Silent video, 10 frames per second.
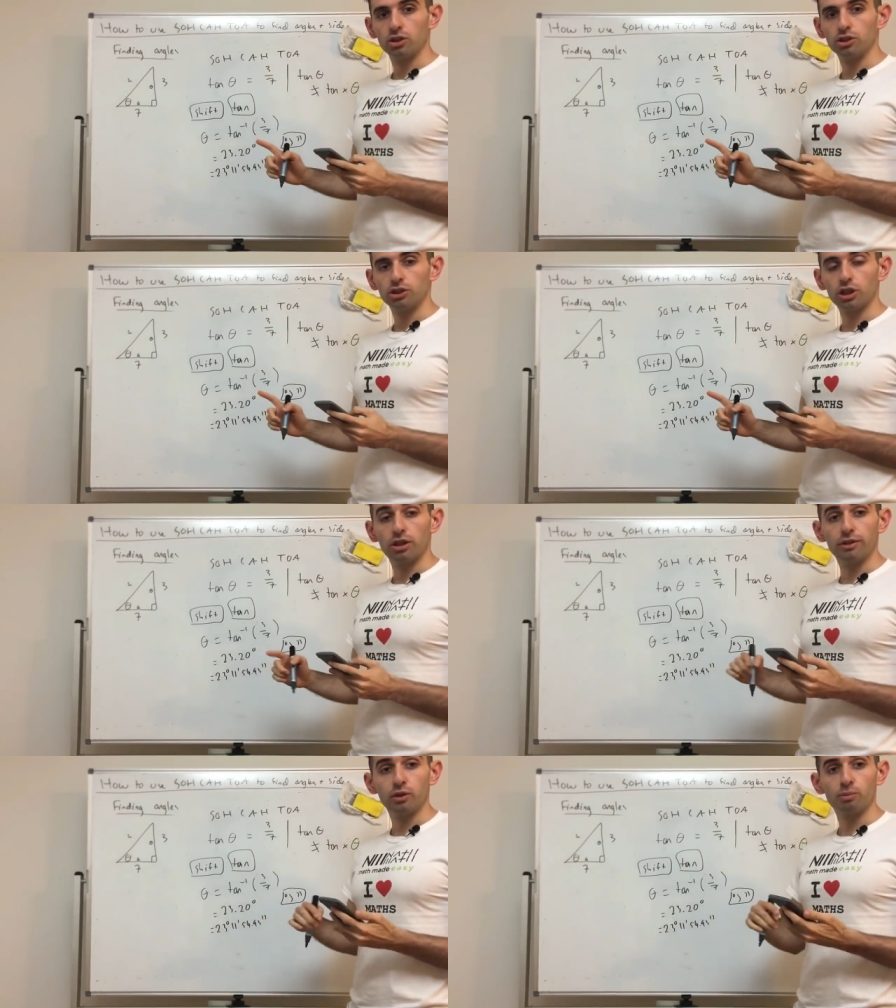
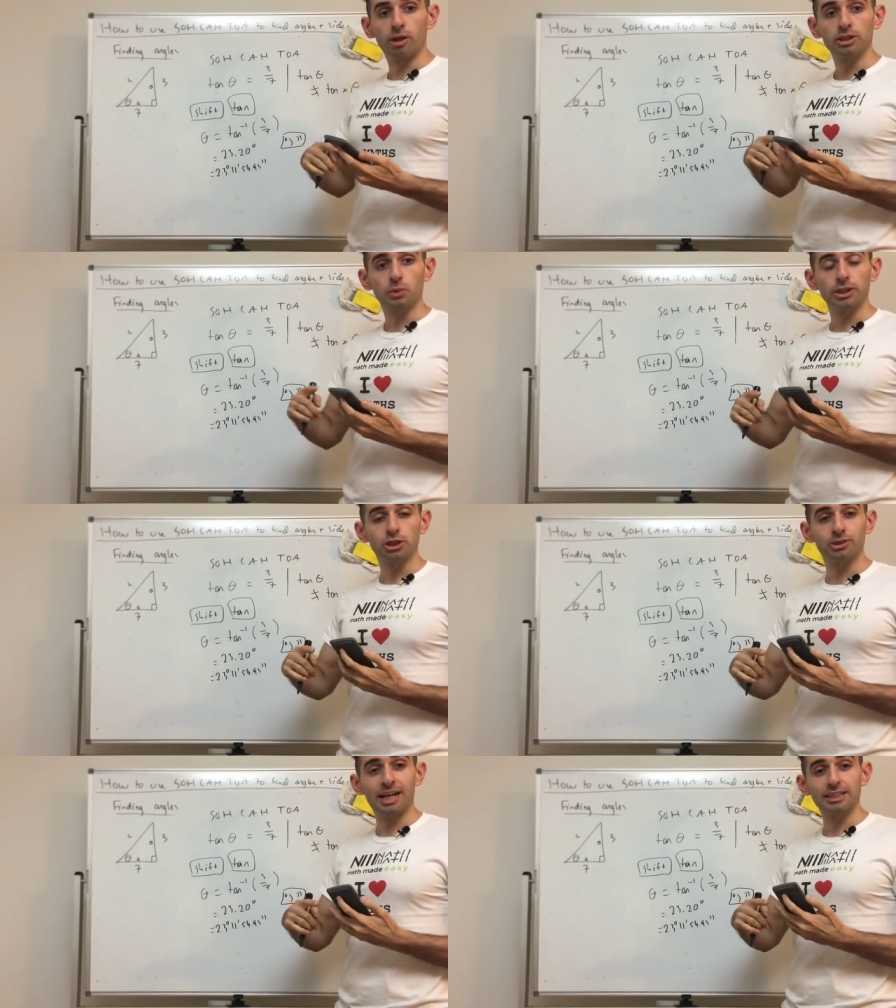So most
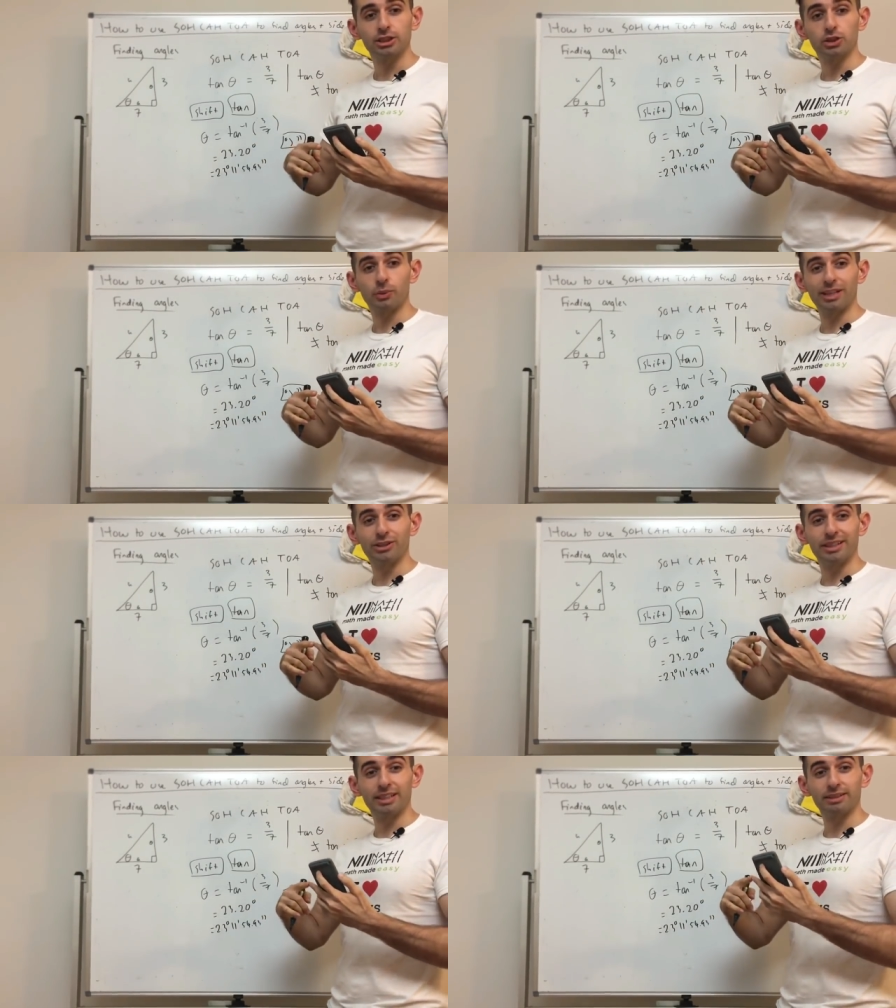questions will ask you to round to
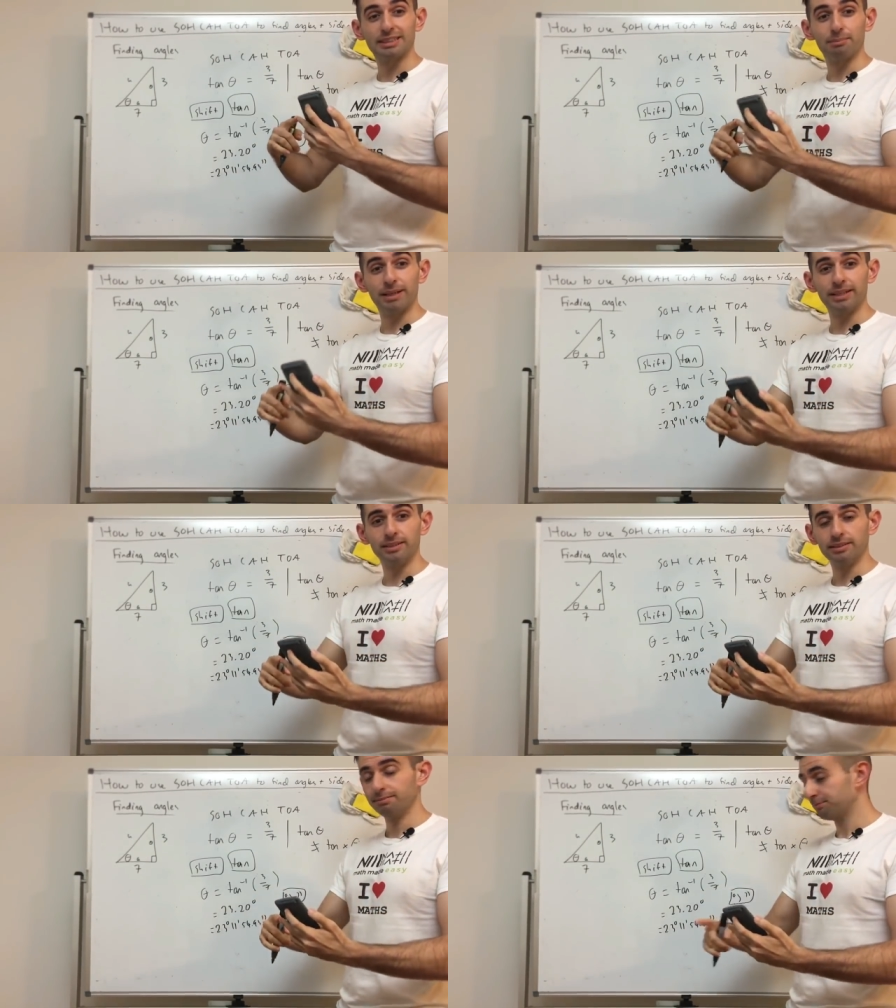the nearest
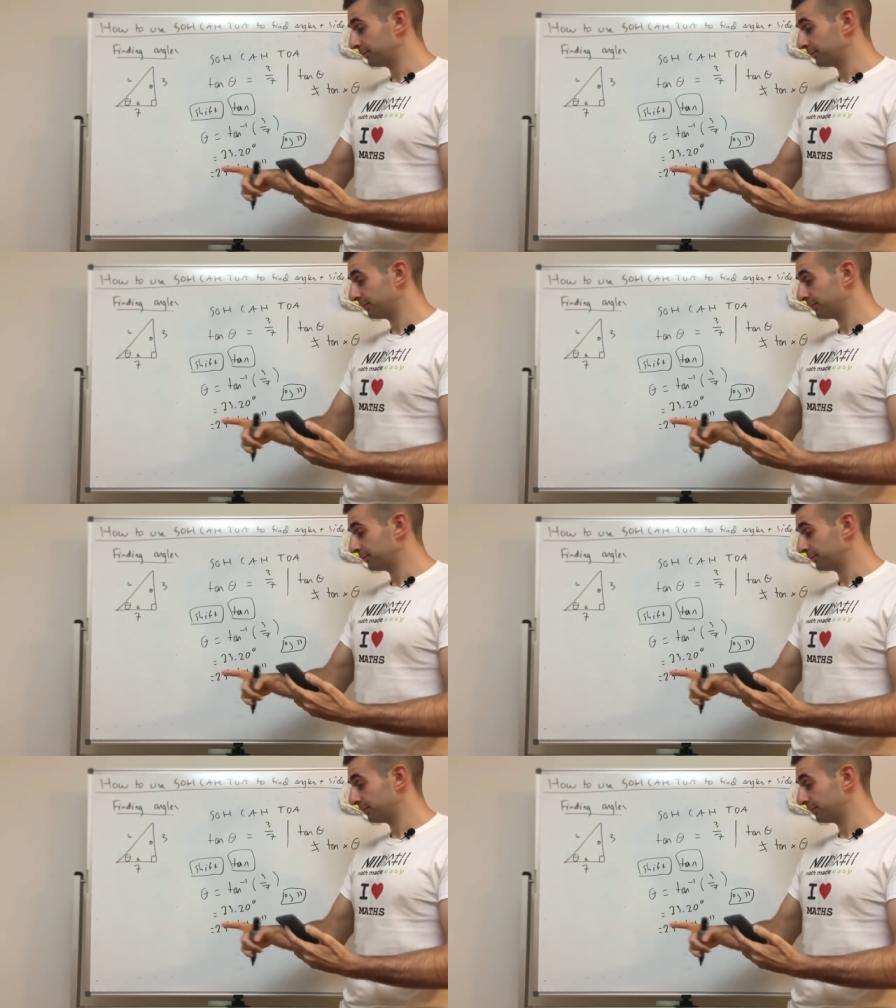minute.